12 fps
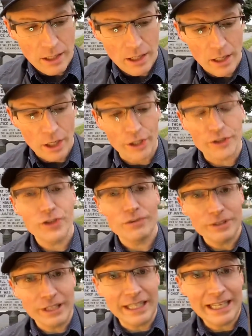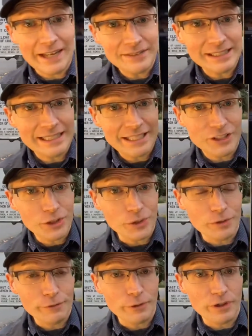are going to have to stay
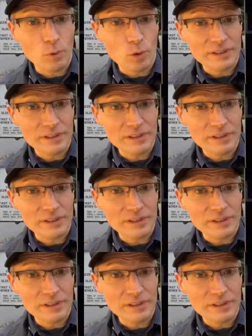tuned for the World